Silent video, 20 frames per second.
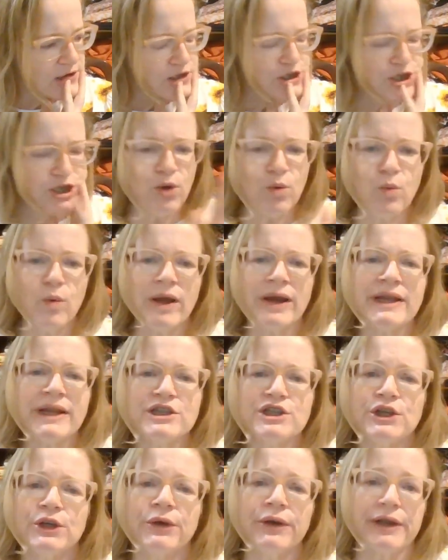So what
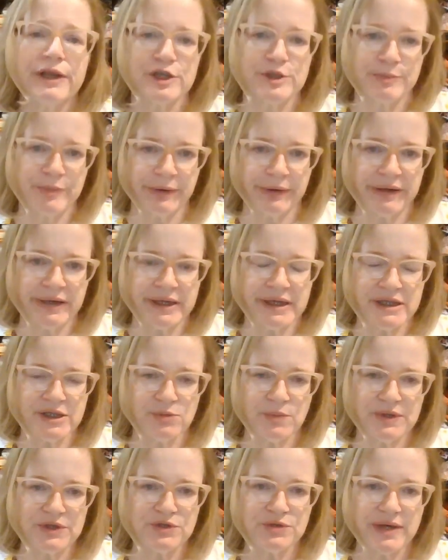is your
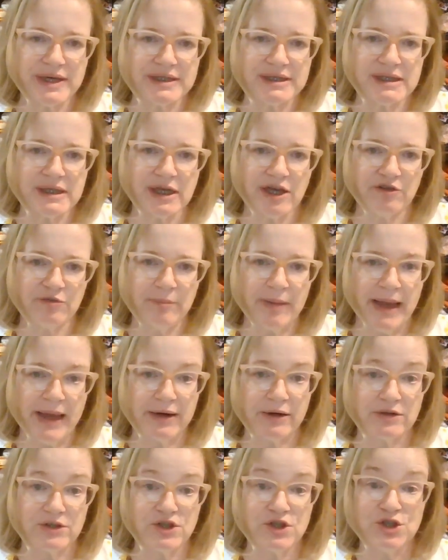experience with tracing off
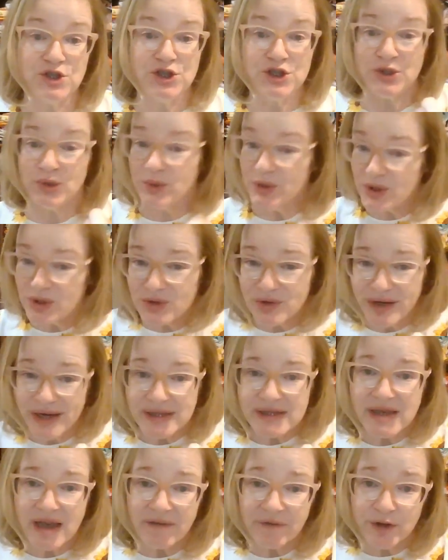patterns? Do you
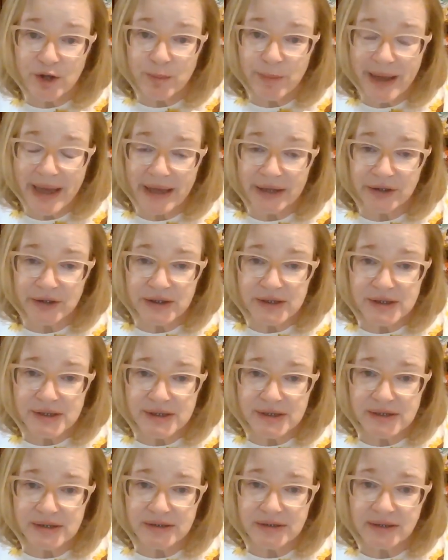trace off your
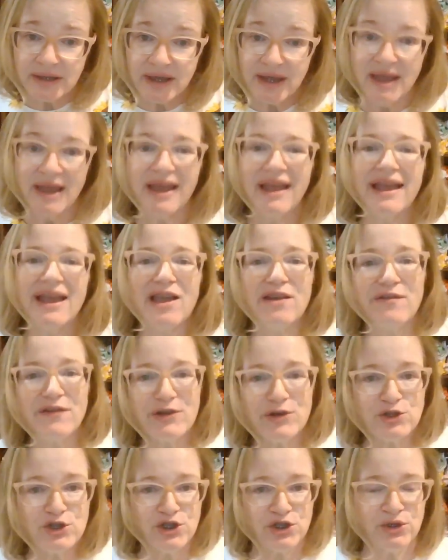patterns? If
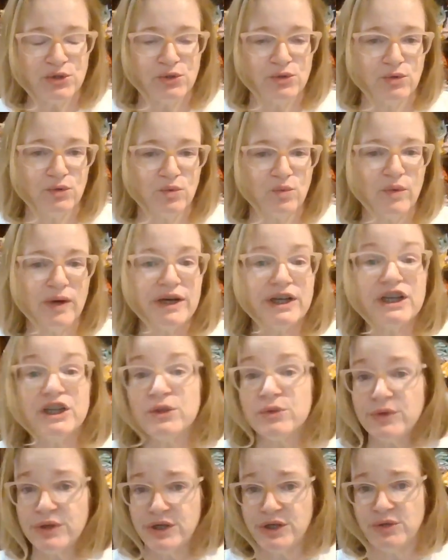you do, what do
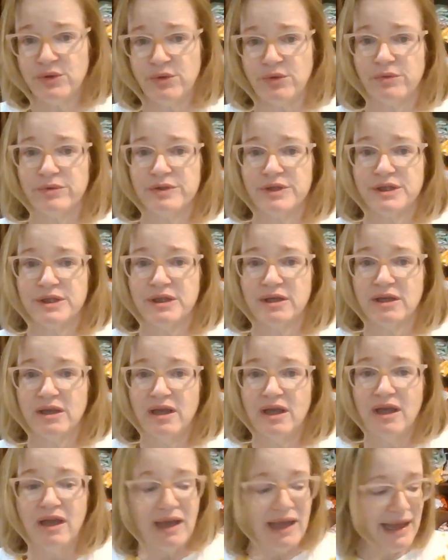you use?
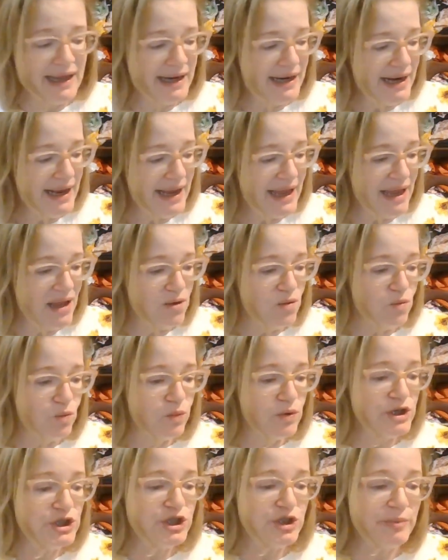And
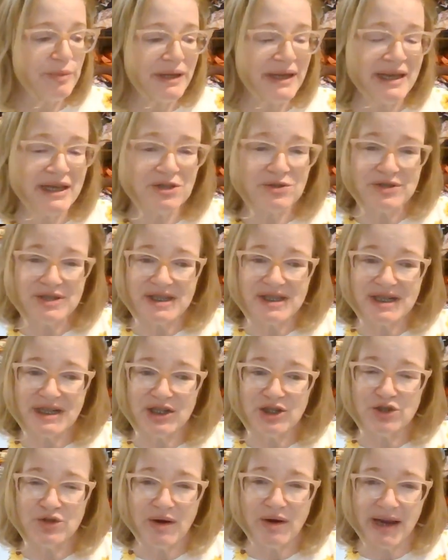would you be interested
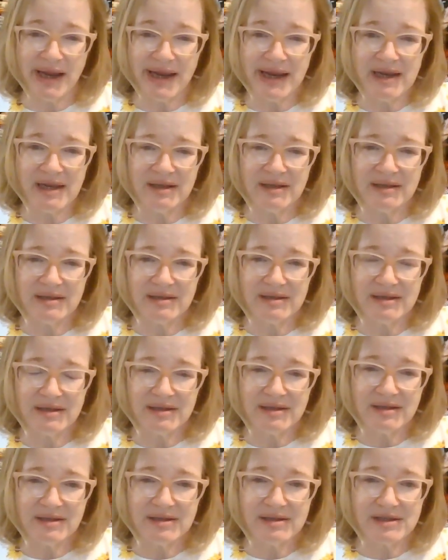in trying
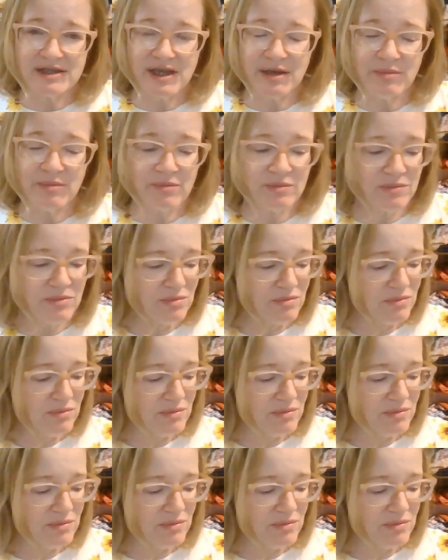some